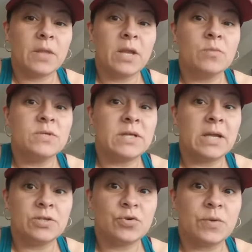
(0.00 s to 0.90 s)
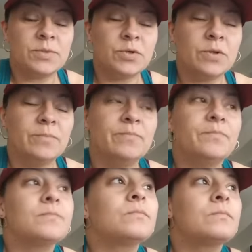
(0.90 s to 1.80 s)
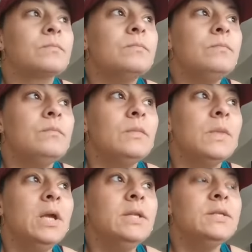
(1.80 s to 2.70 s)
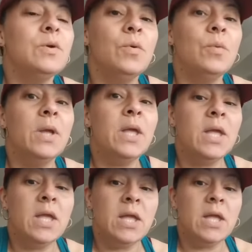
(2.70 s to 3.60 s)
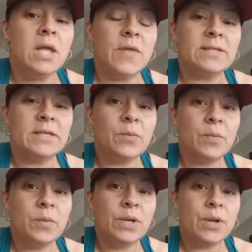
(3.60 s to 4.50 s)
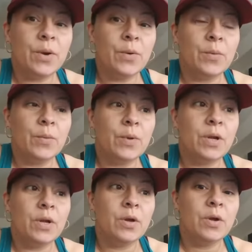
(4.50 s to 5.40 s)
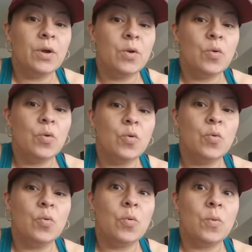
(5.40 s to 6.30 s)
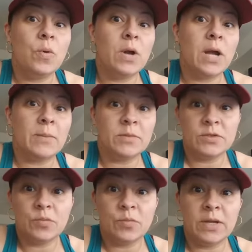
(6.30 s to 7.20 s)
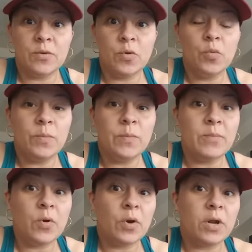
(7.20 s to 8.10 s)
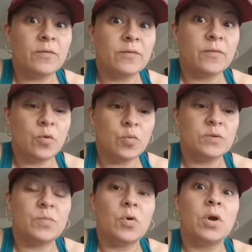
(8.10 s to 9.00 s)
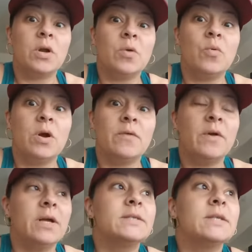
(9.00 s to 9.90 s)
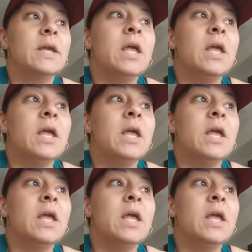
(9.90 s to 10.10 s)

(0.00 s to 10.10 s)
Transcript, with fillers: It was a, a scripture. And so that's how we would know who, I'm assuming, who would be part of, who was part of us.